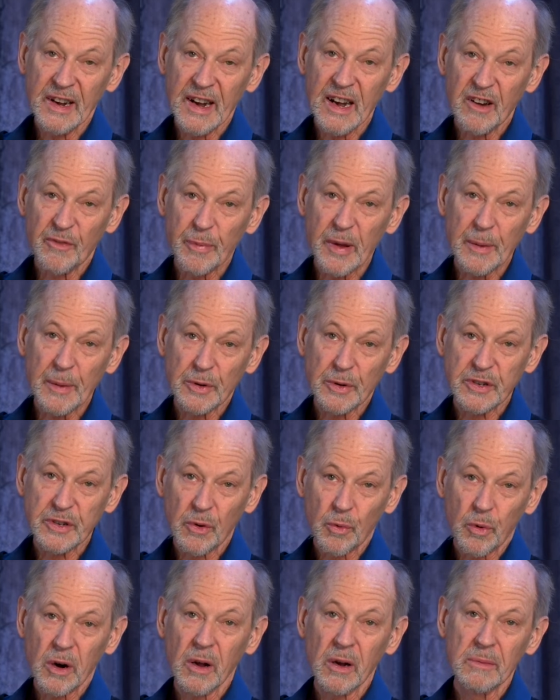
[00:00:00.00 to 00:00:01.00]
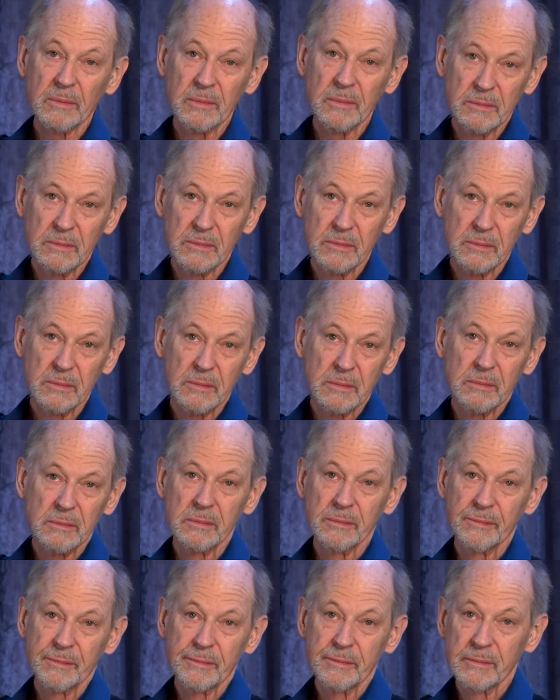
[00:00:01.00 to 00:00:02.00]
Because we're the native peoples of the world.
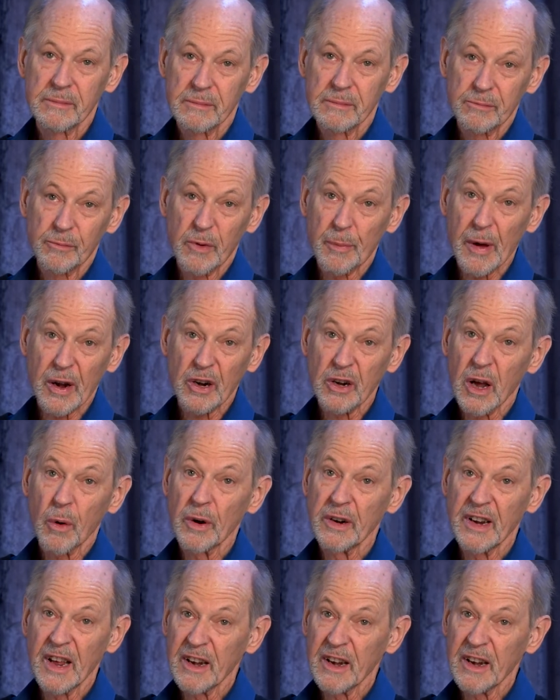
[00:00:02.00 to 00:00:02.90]
We